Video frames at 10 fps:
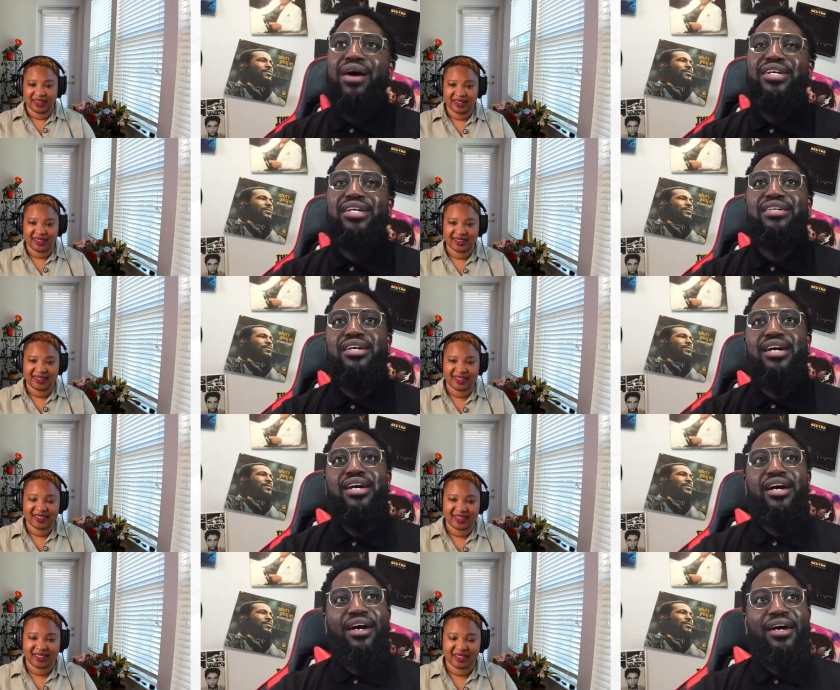Speaker 1: it.
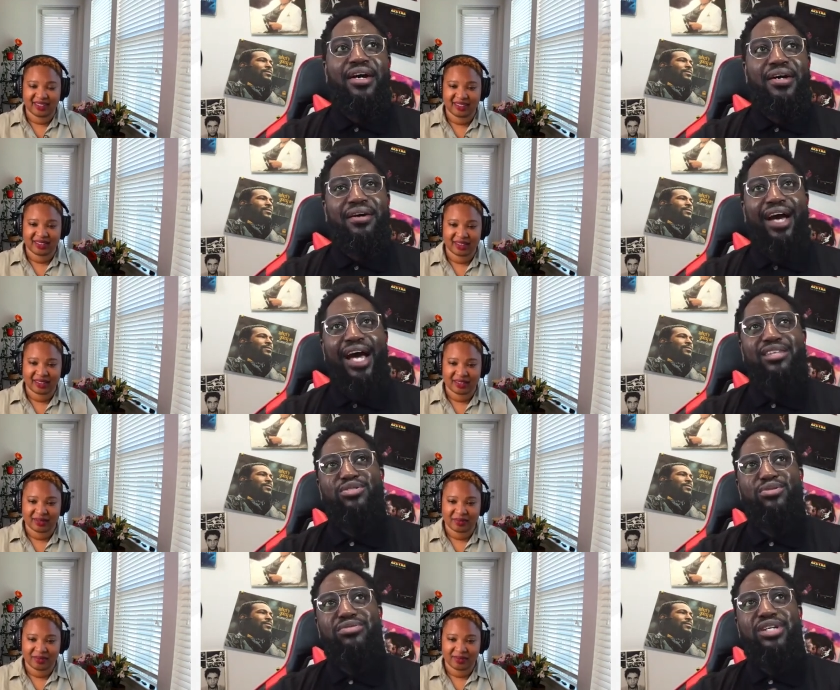Uh, I
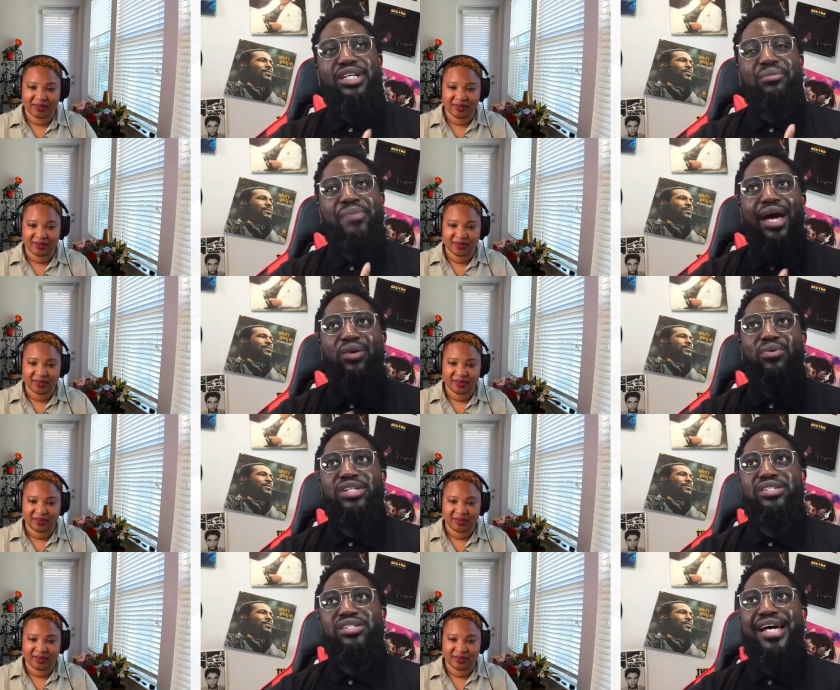do, looking back, wish
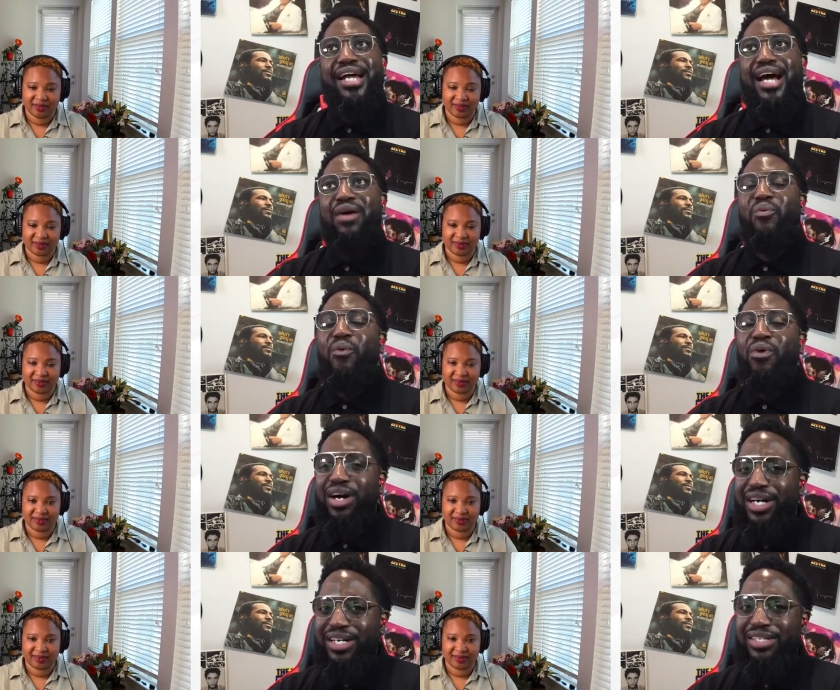that
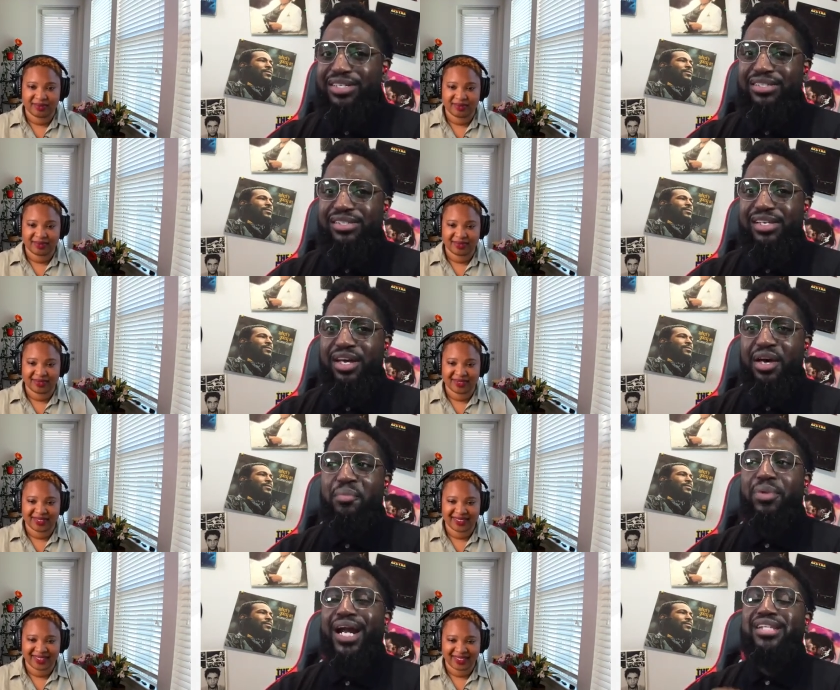was,
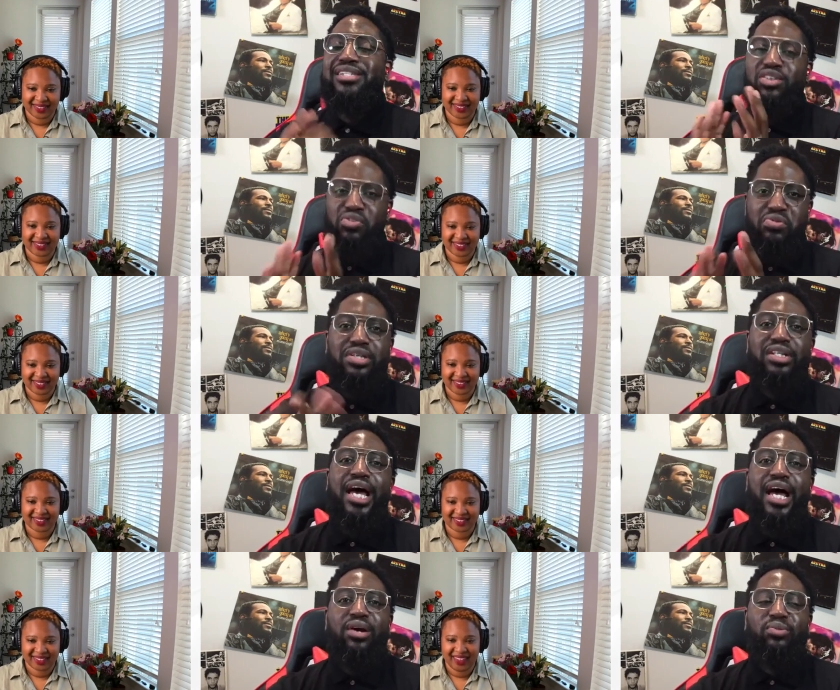but I did it
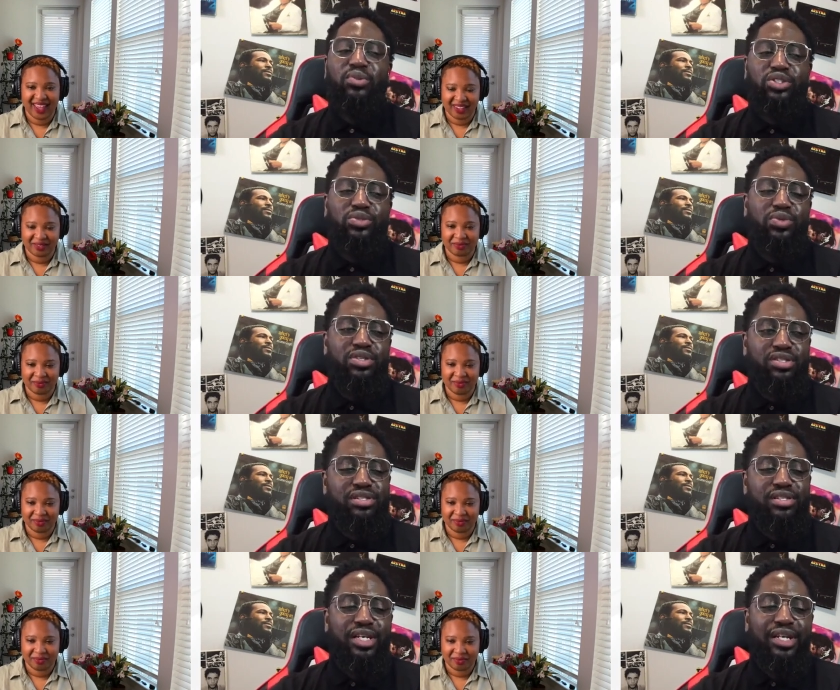online, which yeah. was,
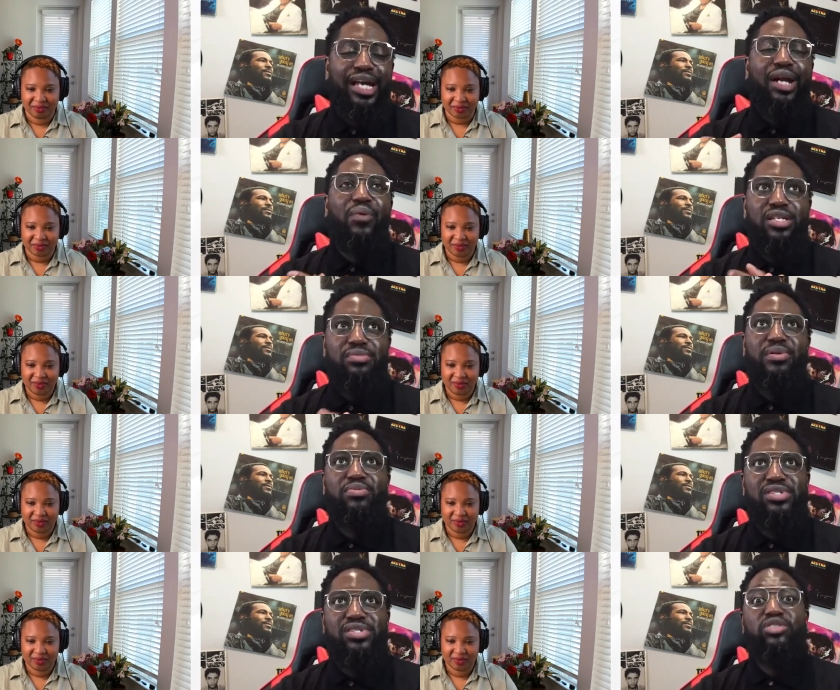in a lot of ways, people
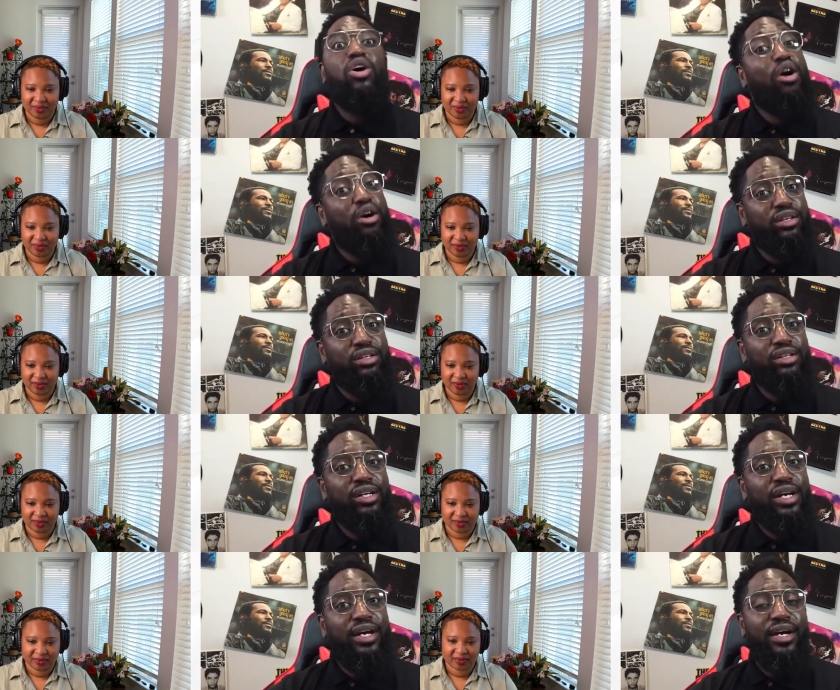say it's harder.
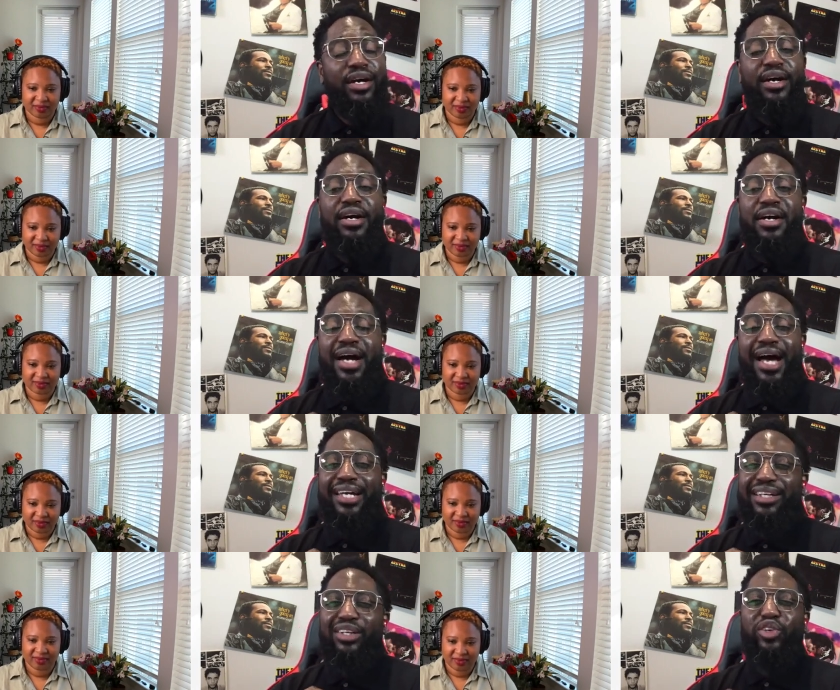Uh, can
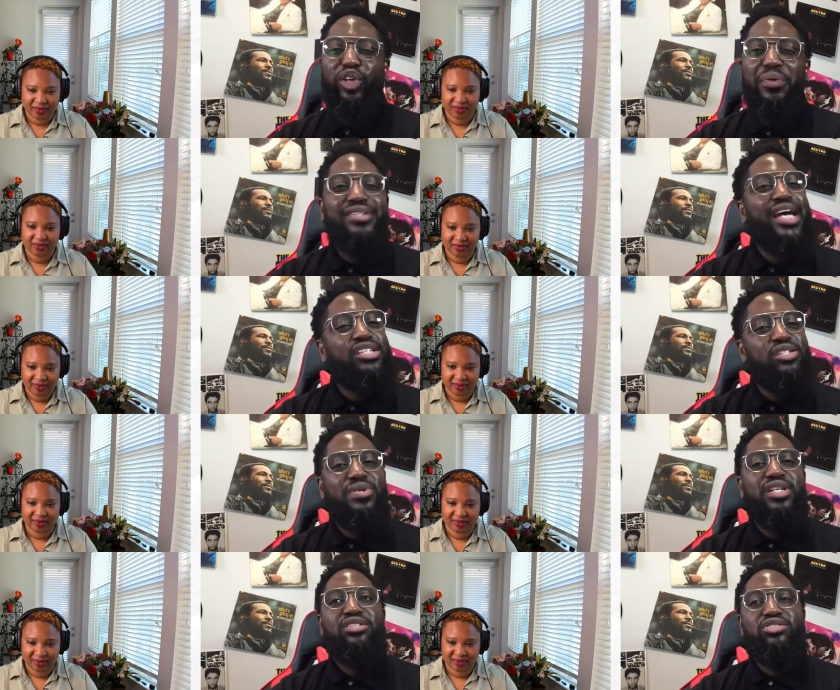agree with that just
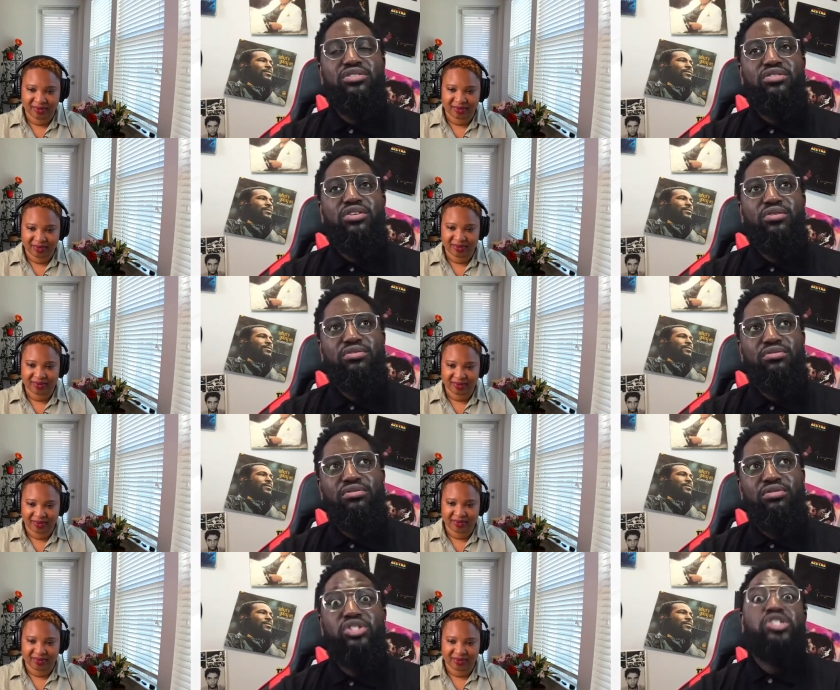because, you know, you
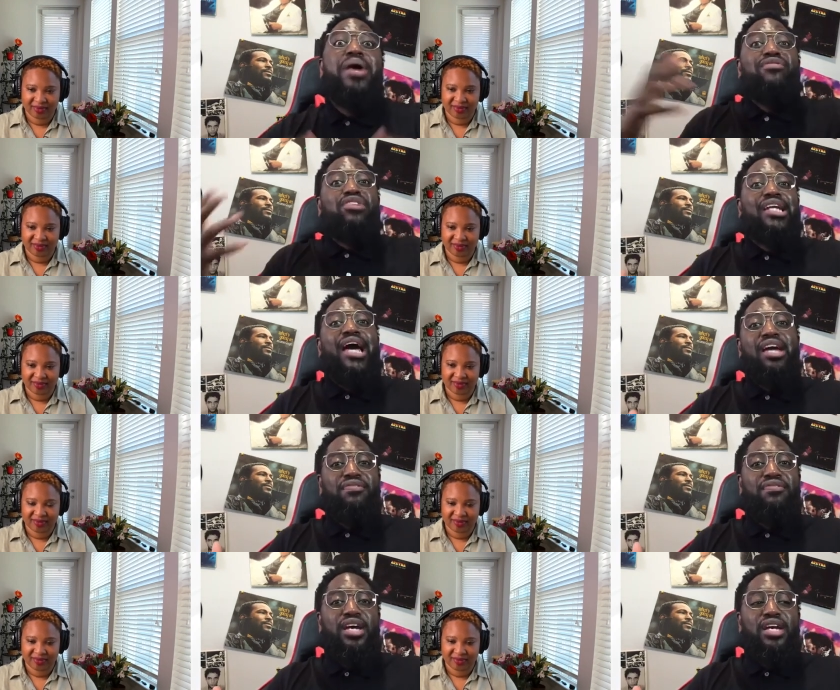still have your life
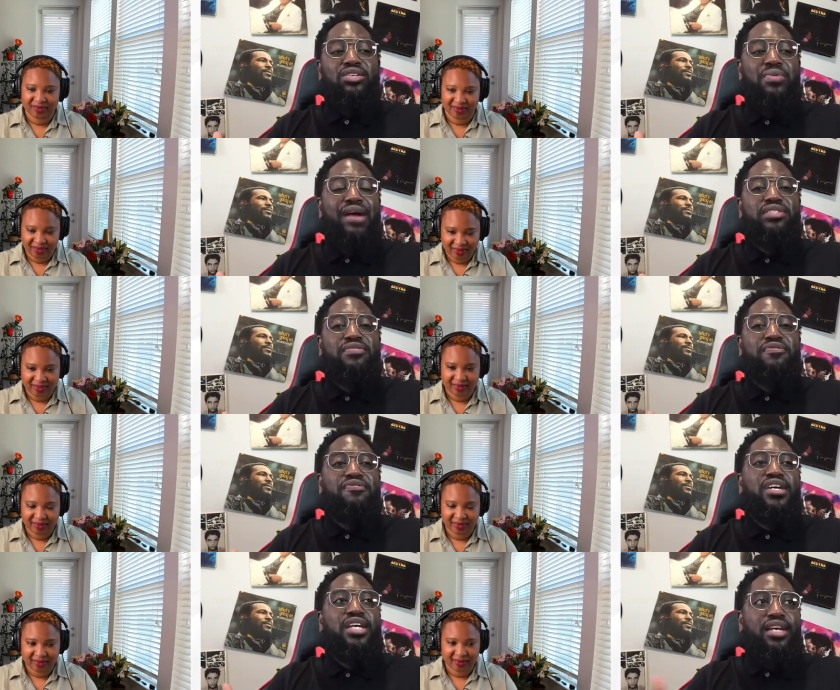and you have to
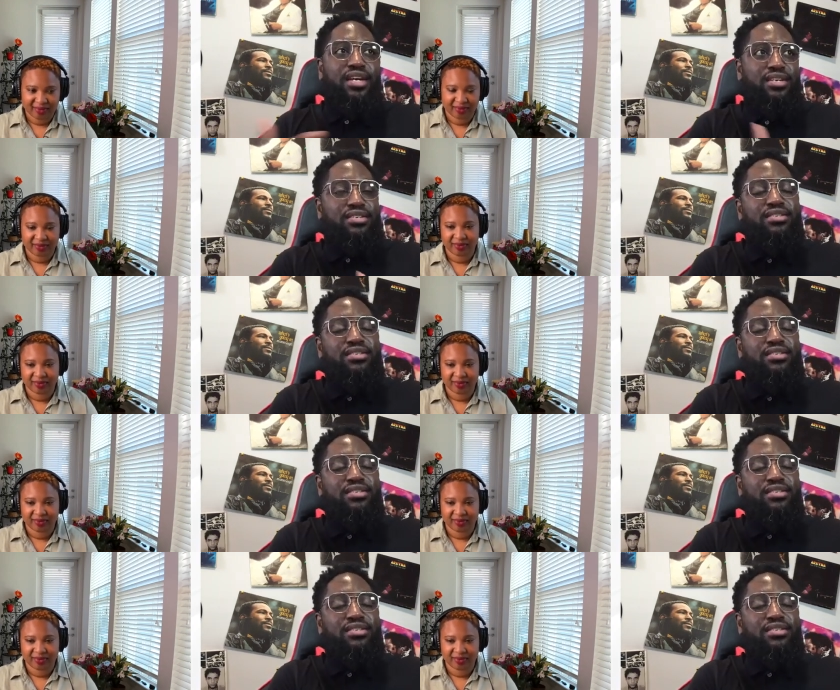fit in